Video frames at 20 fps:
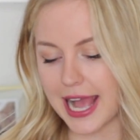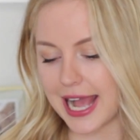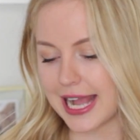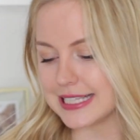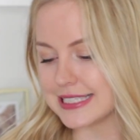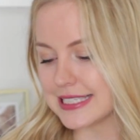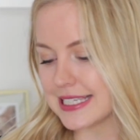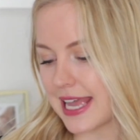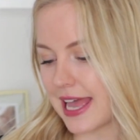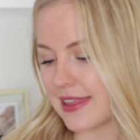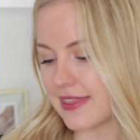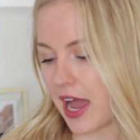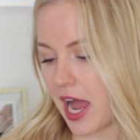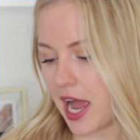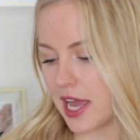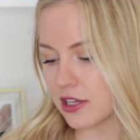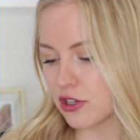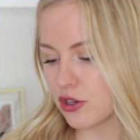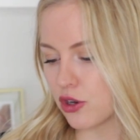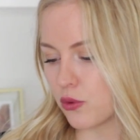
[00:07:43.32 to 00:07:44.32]
and then
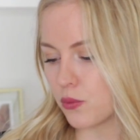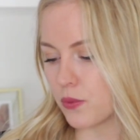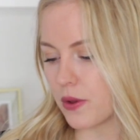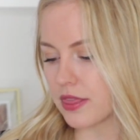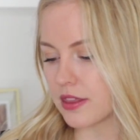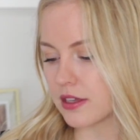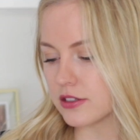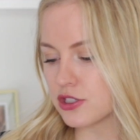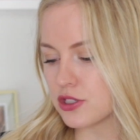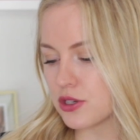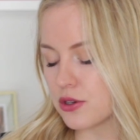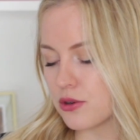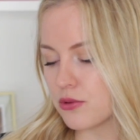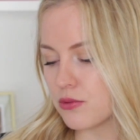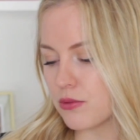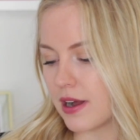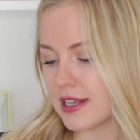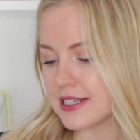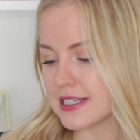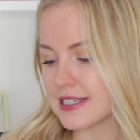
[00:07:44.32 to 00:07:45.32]
I go with
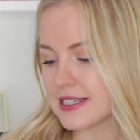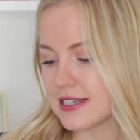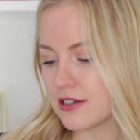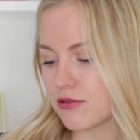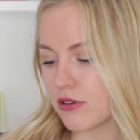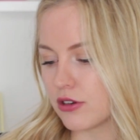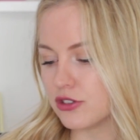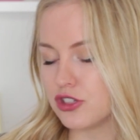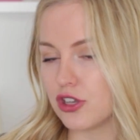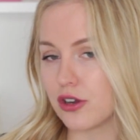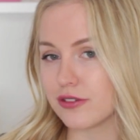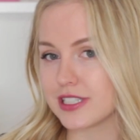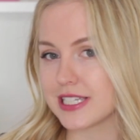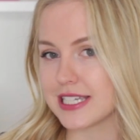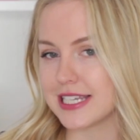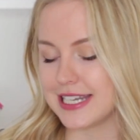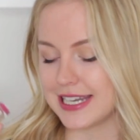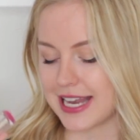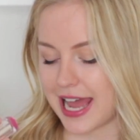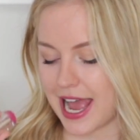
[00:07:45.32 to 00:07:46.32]
210
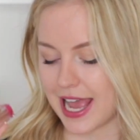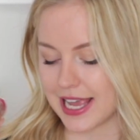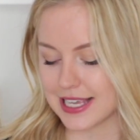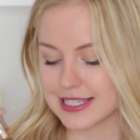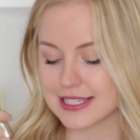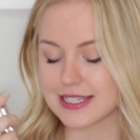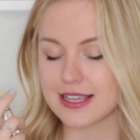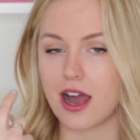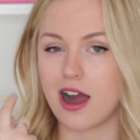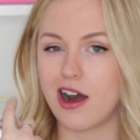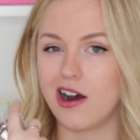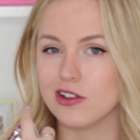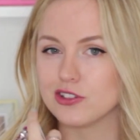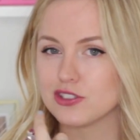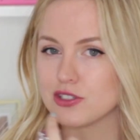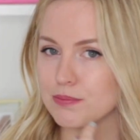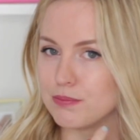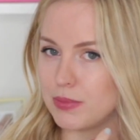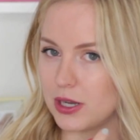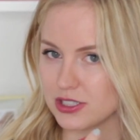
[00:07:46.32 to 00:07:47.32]
Naughty Nice
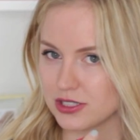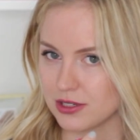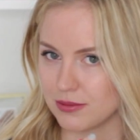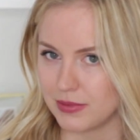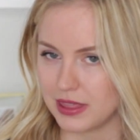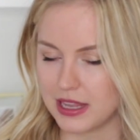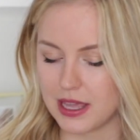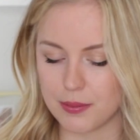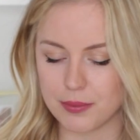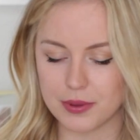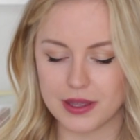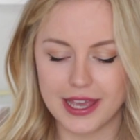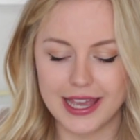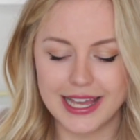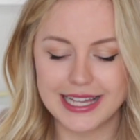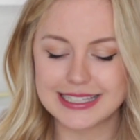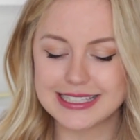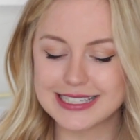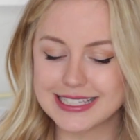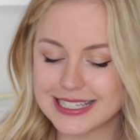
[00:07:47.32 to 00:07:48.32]
on the bottom lip.
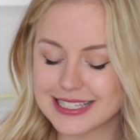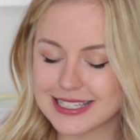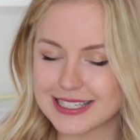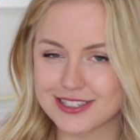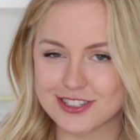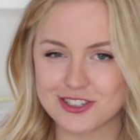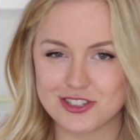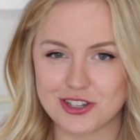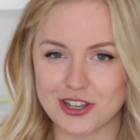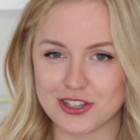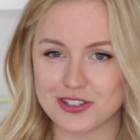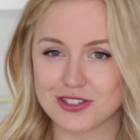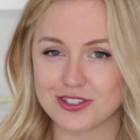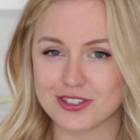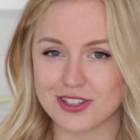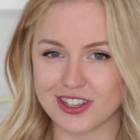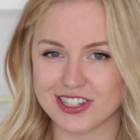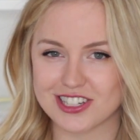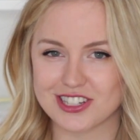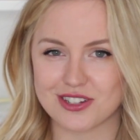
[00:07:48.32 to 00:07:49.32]
This is just
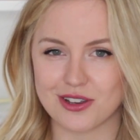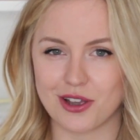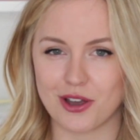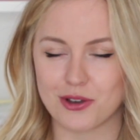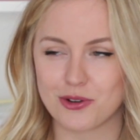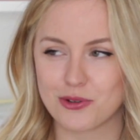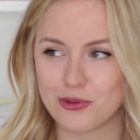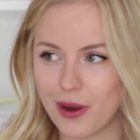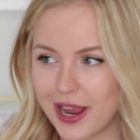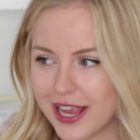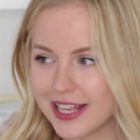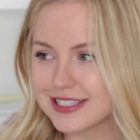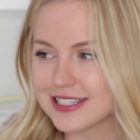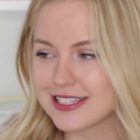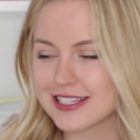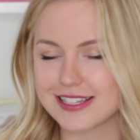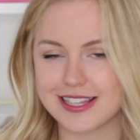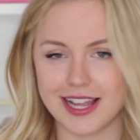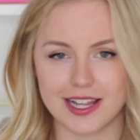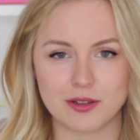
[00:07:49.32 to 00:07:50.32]
such a
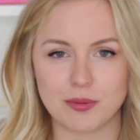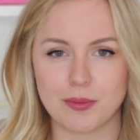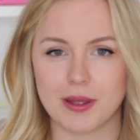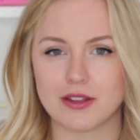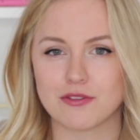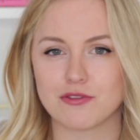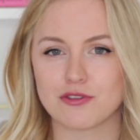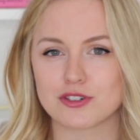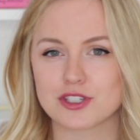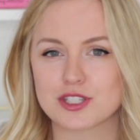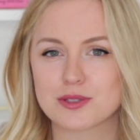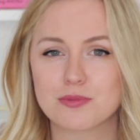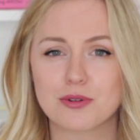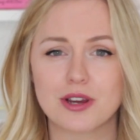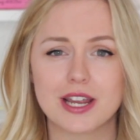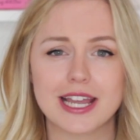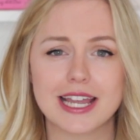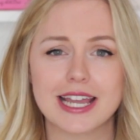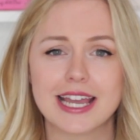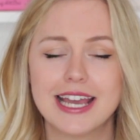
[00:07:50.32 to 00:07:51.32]
great statement for
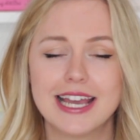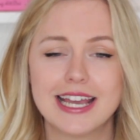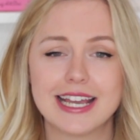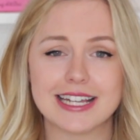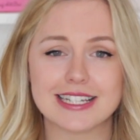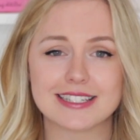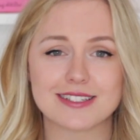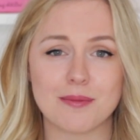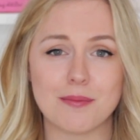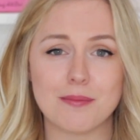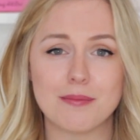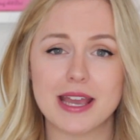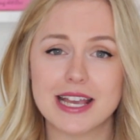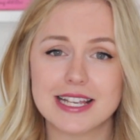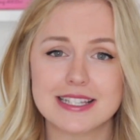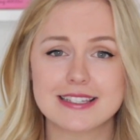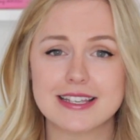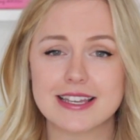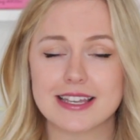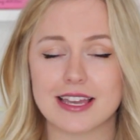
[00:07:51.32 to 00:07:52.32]
spring. It's
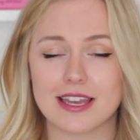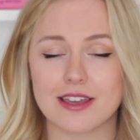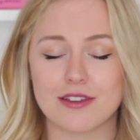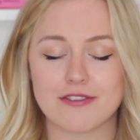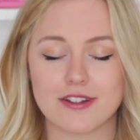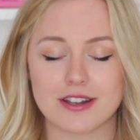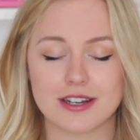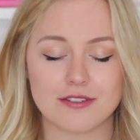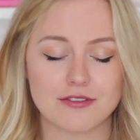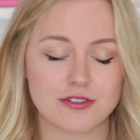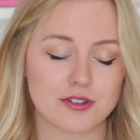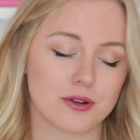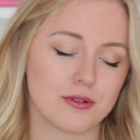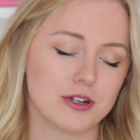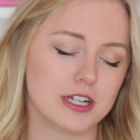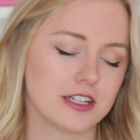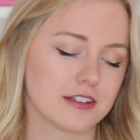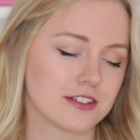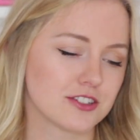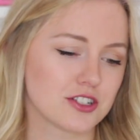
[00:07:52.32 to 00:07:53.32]
amazing, even if you're
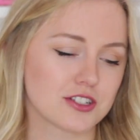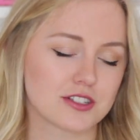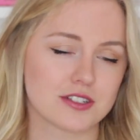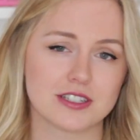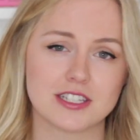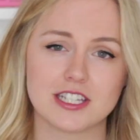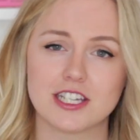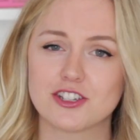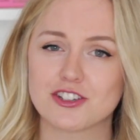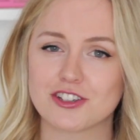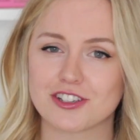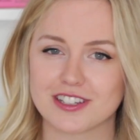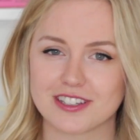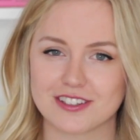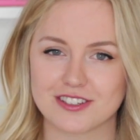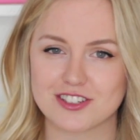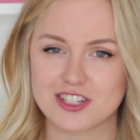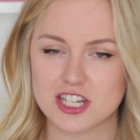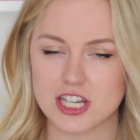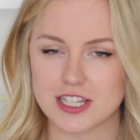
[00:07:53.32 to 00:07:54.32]
wearing just a t-shirt
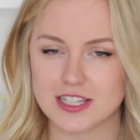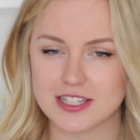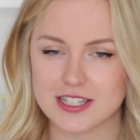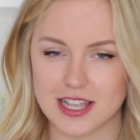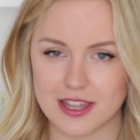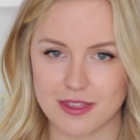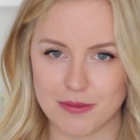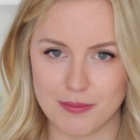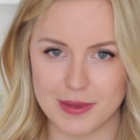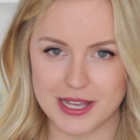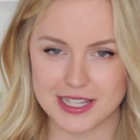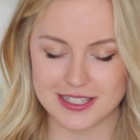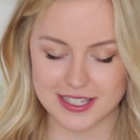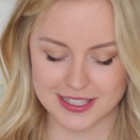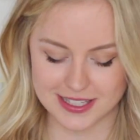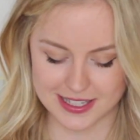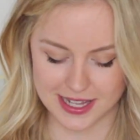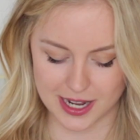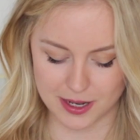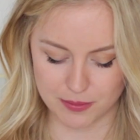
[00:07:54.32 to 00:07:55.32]
and jeans, it makes a
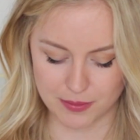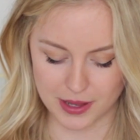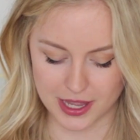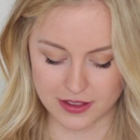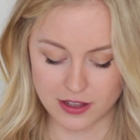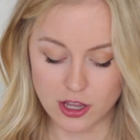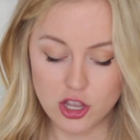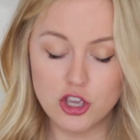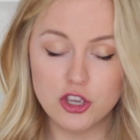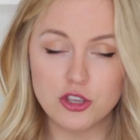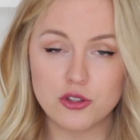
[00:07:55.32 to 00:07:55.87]
statement.